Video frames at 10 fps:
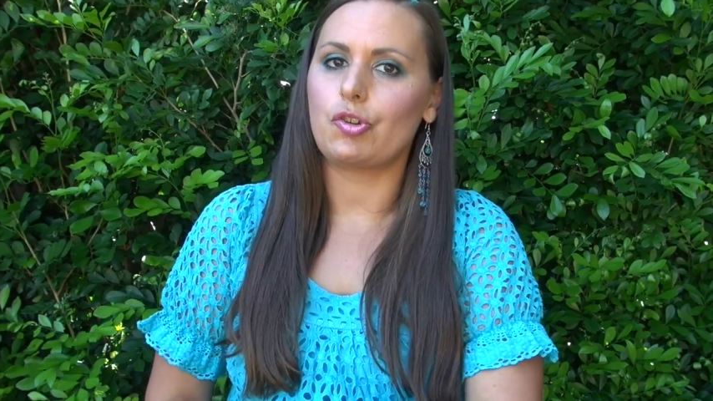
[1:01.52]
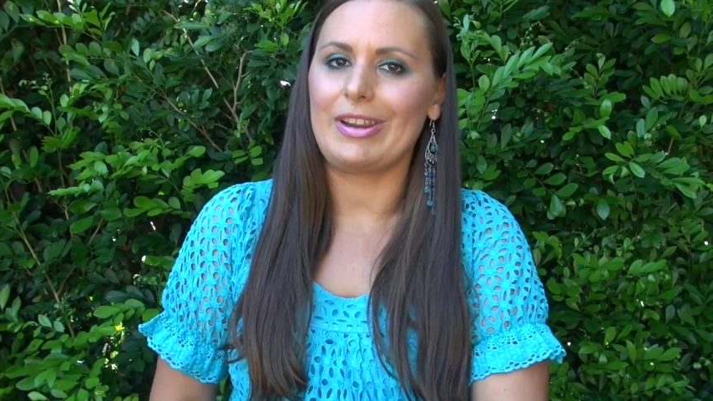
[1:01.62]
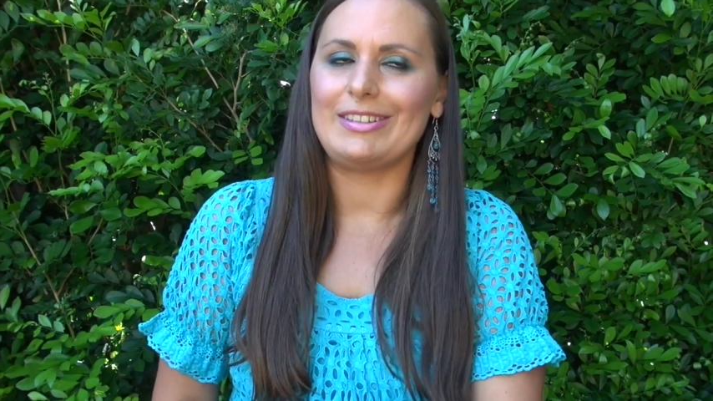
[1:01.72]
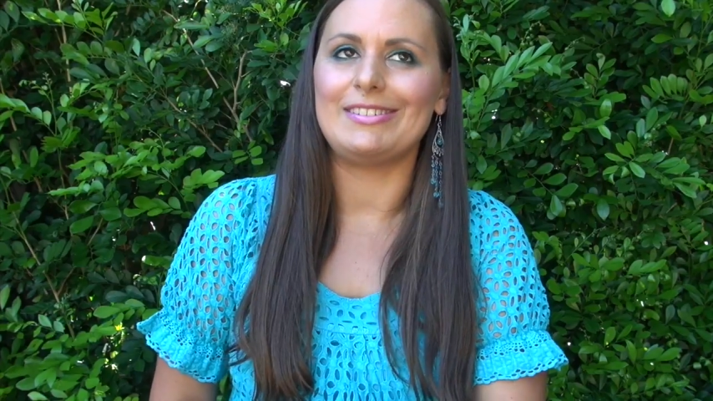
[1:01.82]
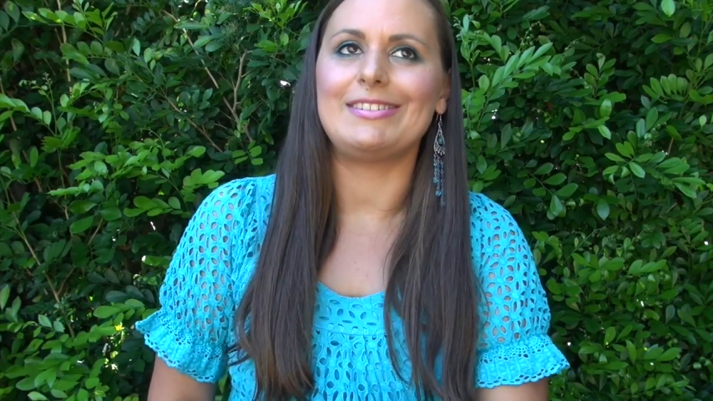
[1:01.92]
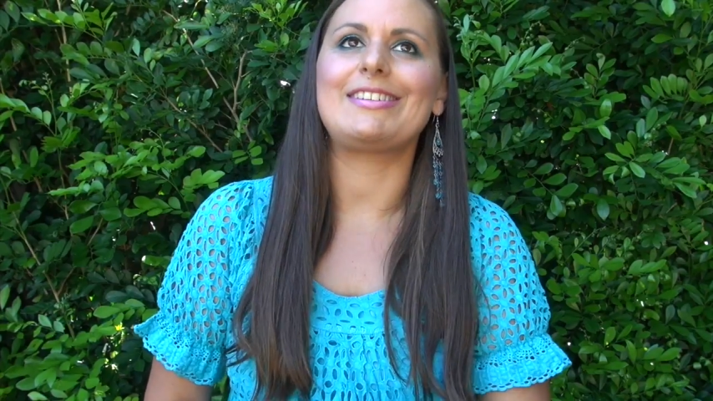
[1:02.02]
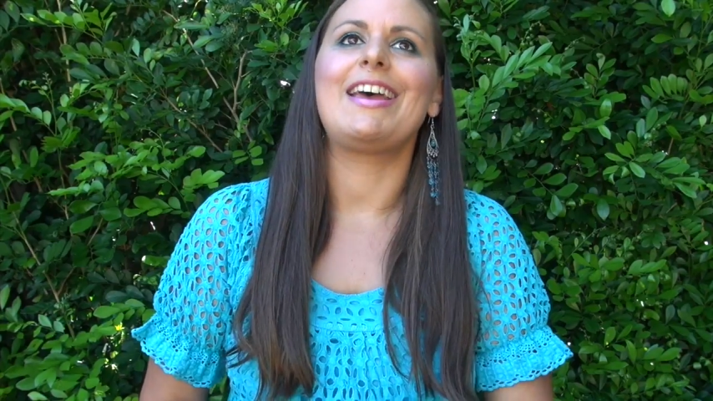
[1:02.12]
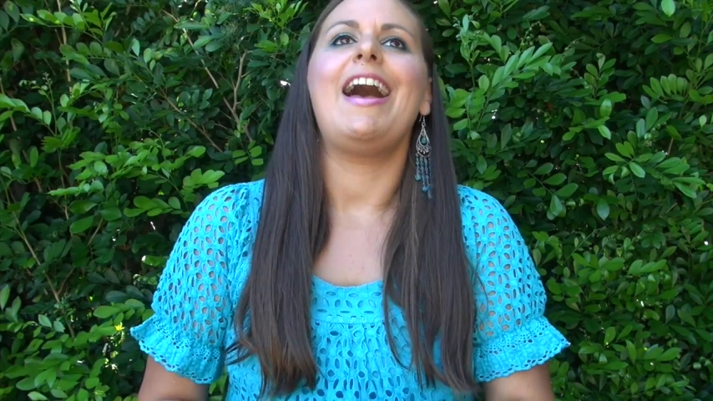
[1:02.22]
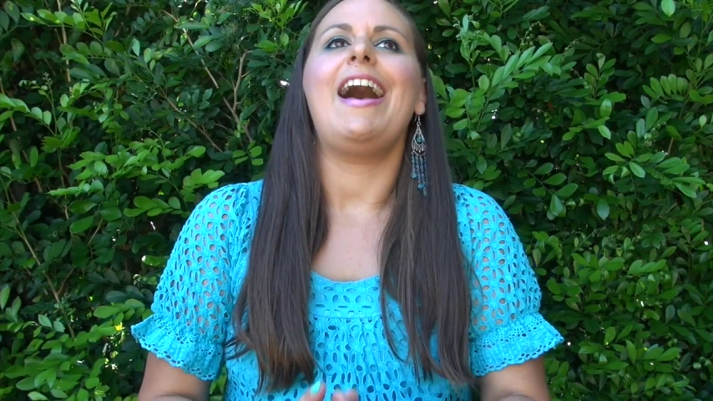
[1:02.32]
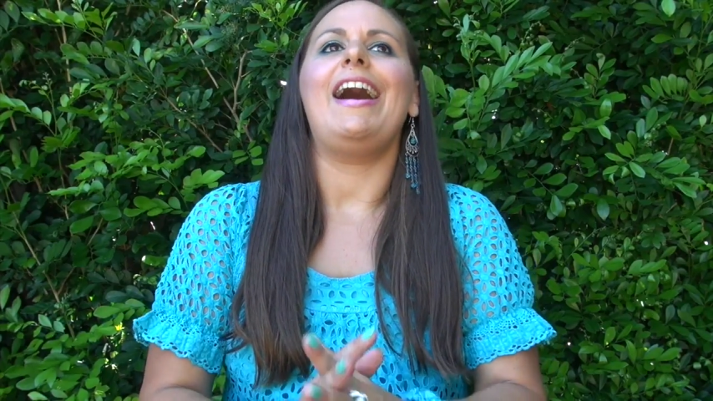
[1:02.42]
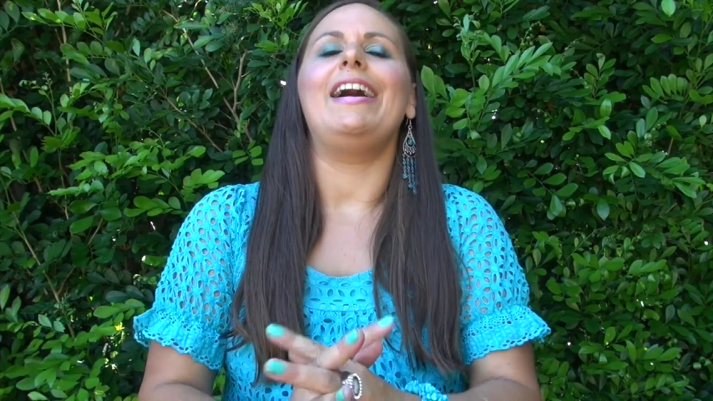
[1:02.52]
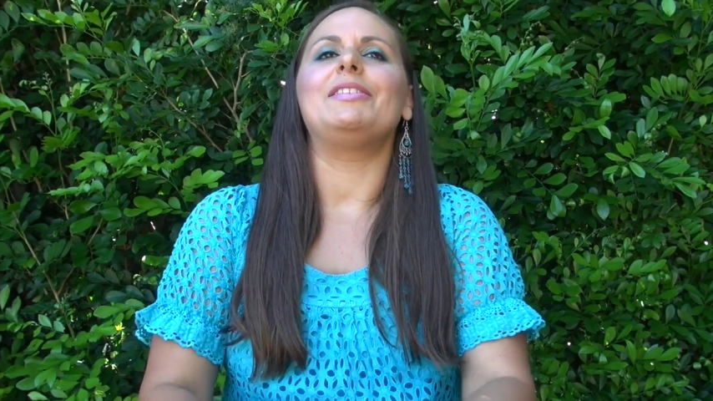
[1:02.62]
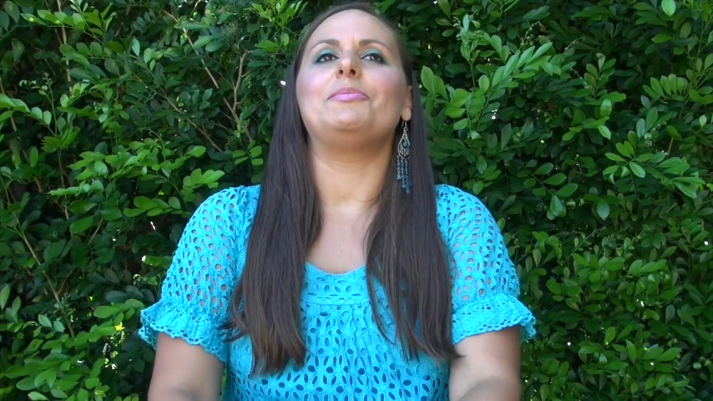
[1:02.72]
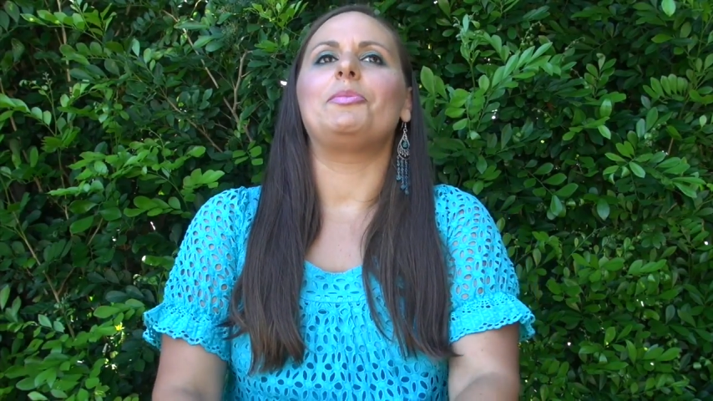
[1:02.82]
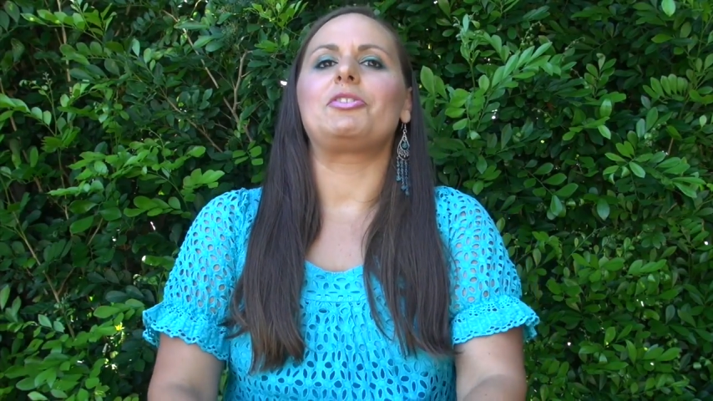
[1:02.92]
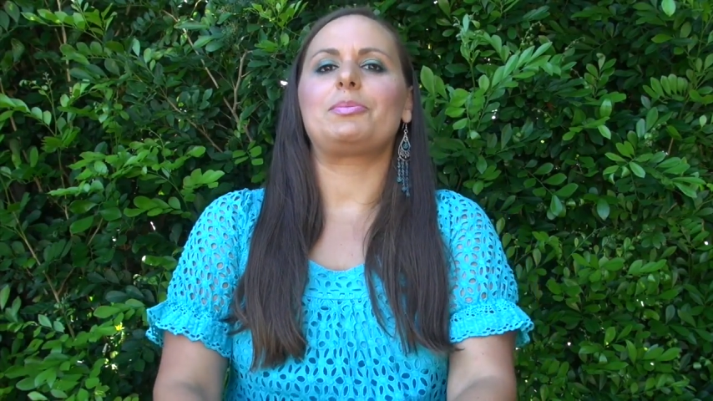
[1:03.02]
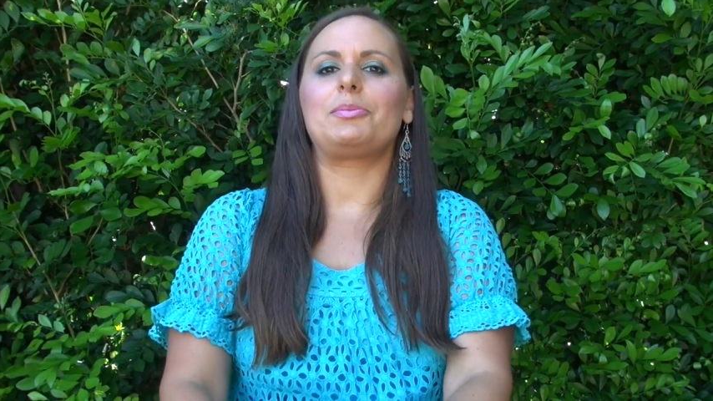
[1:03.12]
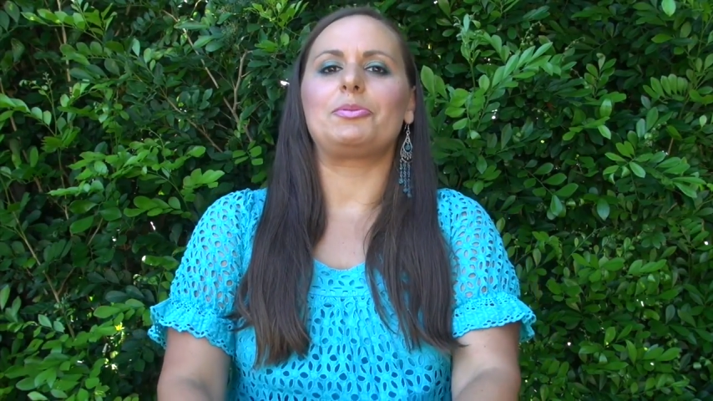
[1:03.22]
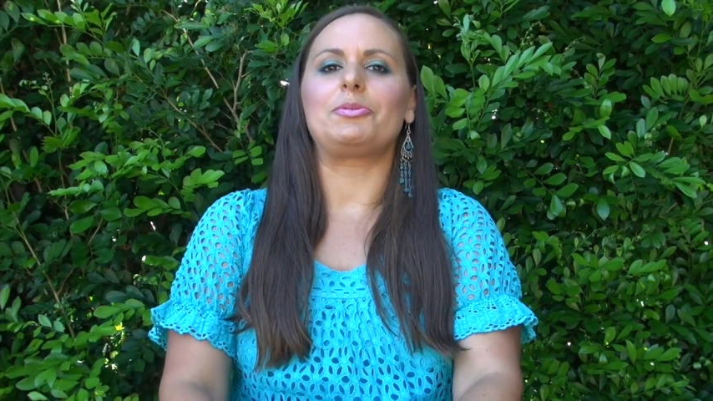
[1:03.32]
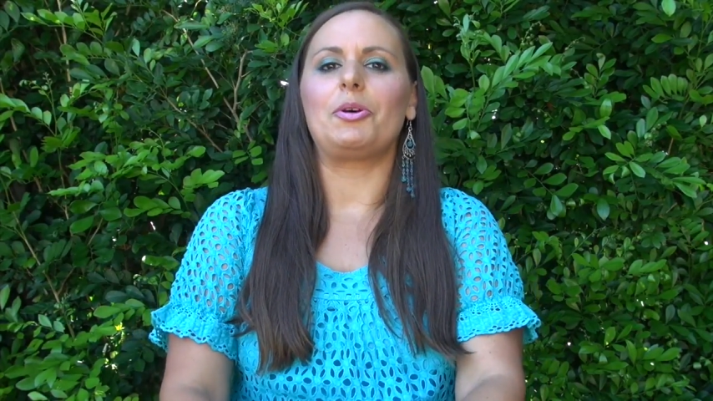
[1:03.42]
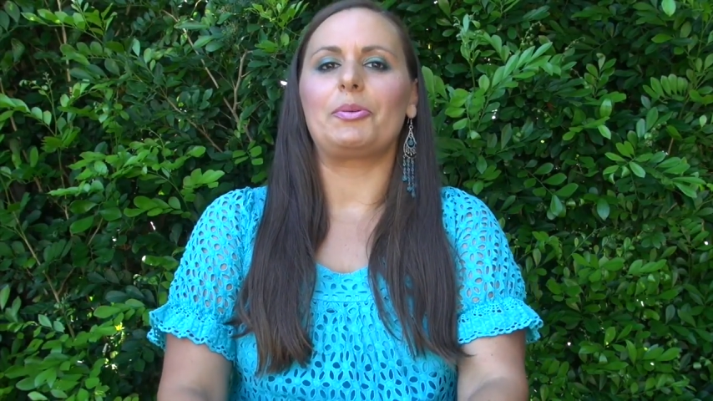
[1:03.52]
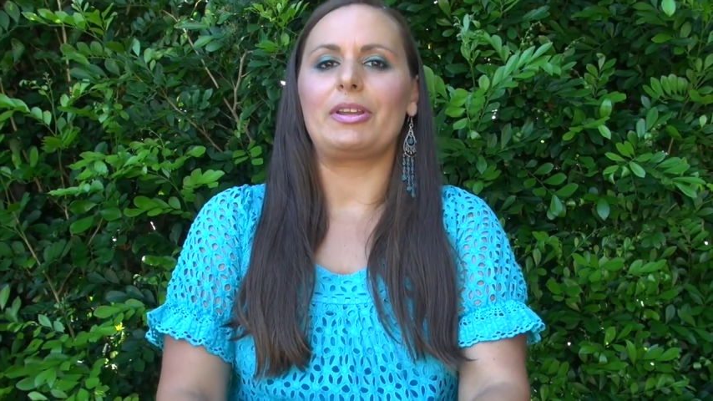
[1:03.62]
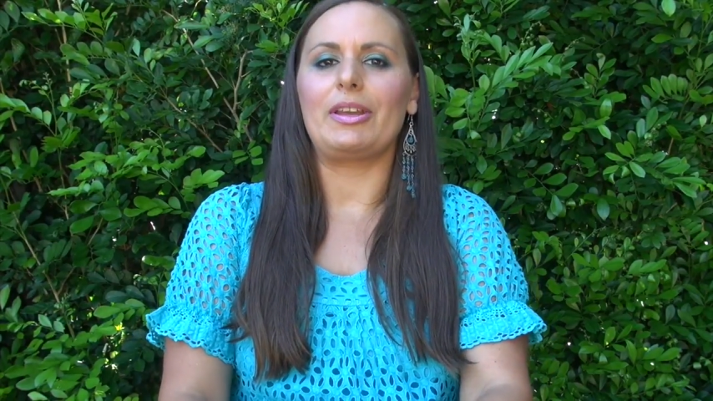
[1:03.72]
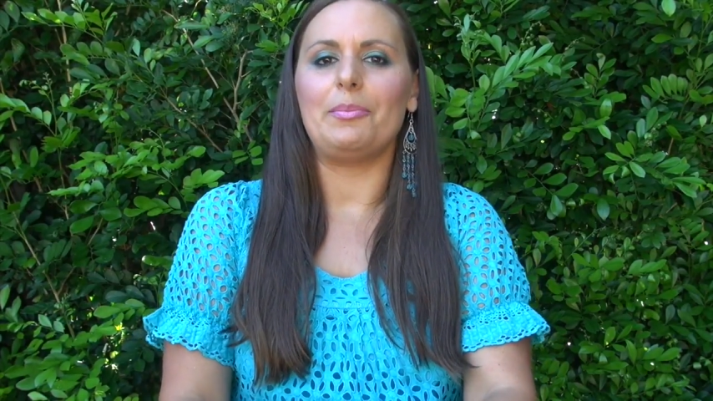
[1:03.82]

trend and most people knowing